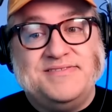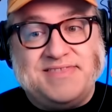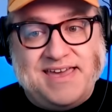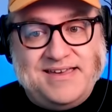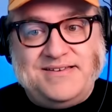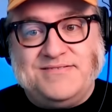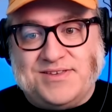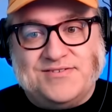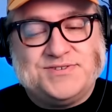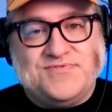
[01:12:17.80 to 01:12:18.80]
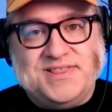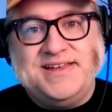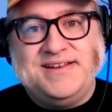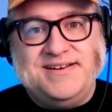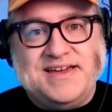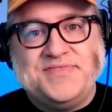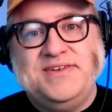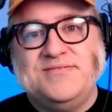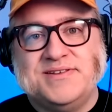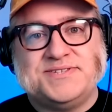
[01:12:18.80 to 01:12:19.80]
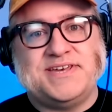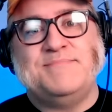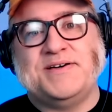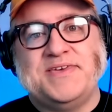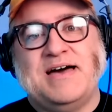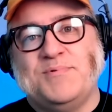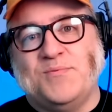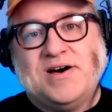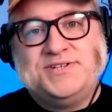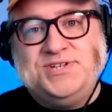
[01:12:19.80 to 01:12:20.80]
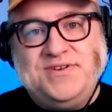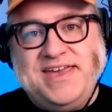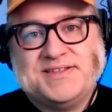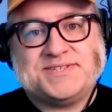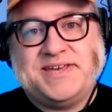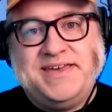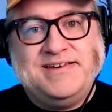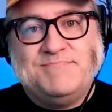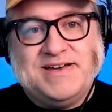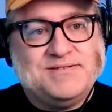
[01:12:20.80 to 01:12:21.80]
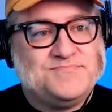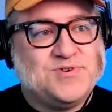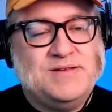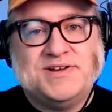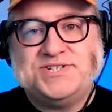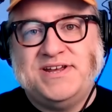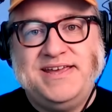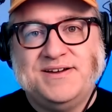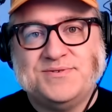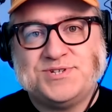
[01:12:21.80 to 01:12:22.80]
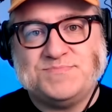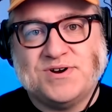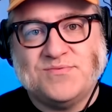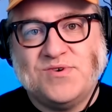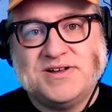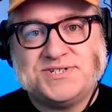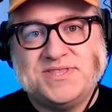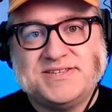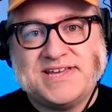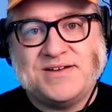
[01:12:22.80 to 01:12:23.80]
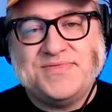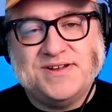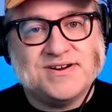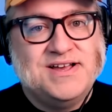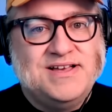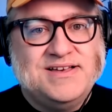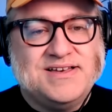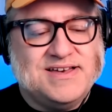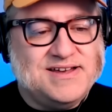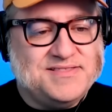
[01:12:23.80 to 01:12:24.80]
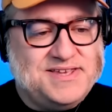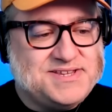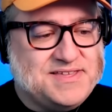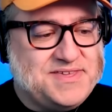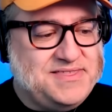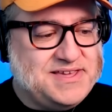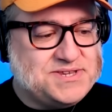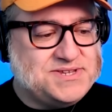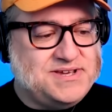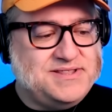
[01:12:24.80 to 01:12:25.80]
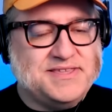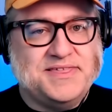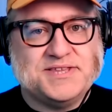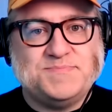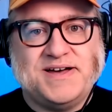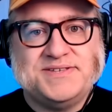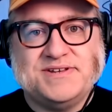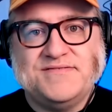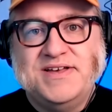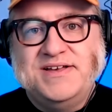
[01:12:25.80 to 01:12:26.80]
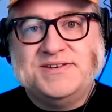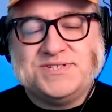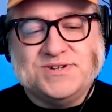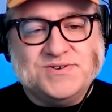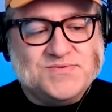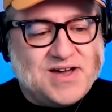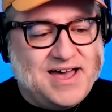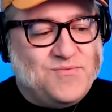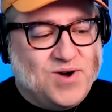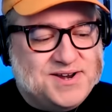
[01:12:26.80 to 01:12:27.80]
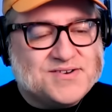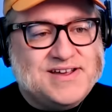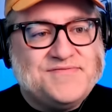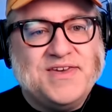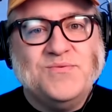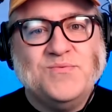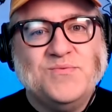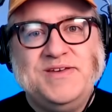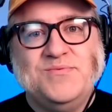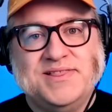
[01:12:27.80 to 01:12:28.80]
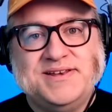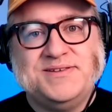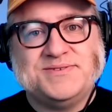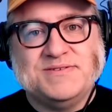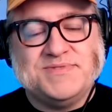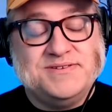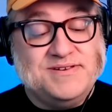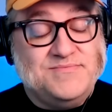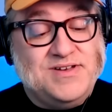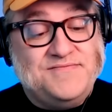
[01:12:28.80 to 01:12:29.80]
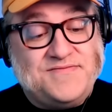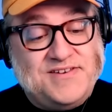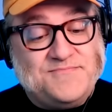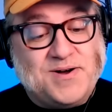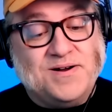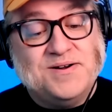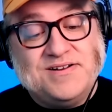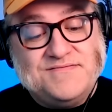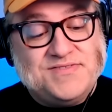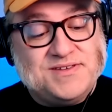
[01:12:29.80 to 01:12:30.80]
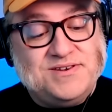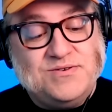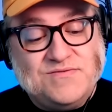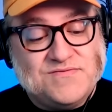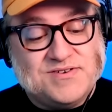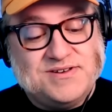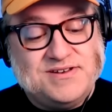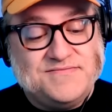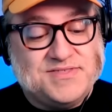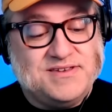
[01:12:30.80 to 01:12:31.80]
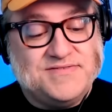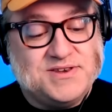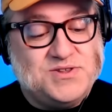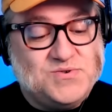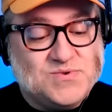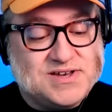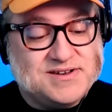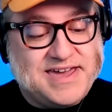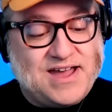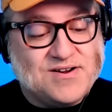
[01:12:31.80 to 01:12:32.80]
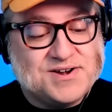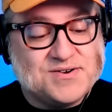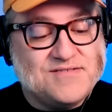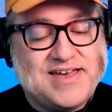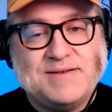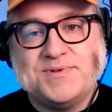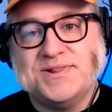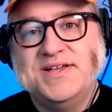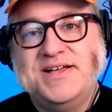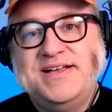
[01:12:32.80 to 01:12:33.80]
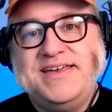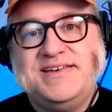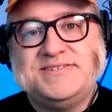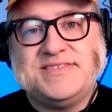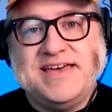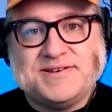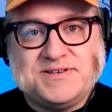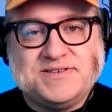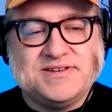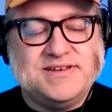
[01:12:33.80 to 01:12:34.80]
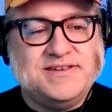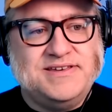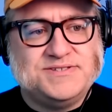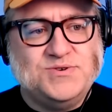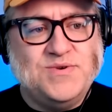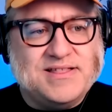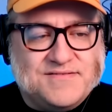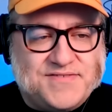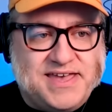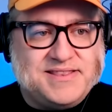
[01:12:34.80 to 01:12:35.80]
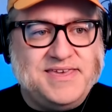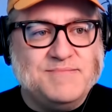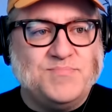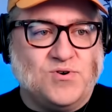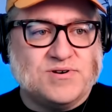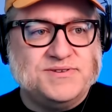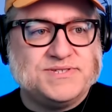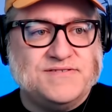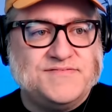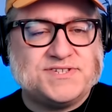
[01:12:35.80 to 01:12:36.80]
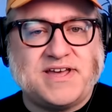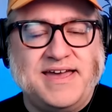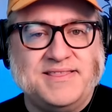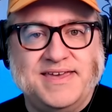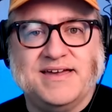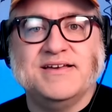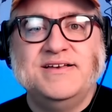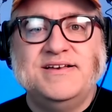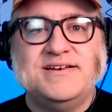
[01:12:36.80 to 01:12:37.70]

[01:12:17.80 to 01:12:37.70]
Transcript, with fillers: they there is really nothing you can say about the Apple Watch you can't say about pretty much any other smartwatch that's out there. Uh, at least nothing that's uh, nothing that's positive. So I wonder if they would be willing to simply, if if part of the new uh, If the, if the new uh, character of Apple is that uh, is to elevate the importance of styling